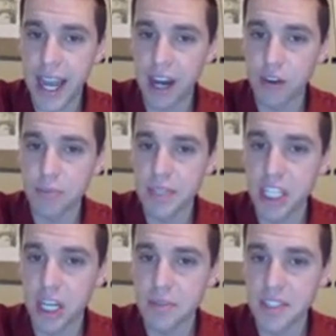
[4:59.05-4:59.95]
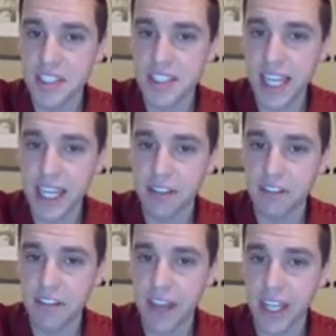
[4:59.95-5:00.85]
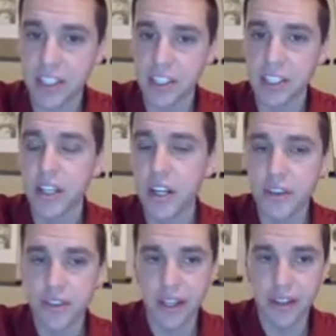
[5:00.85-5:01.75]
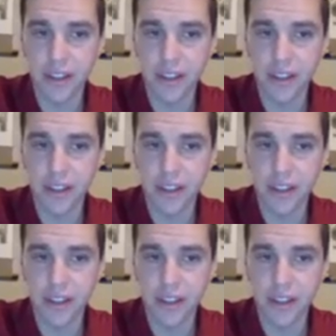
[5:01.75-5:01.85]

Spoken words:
out becomes the second factor right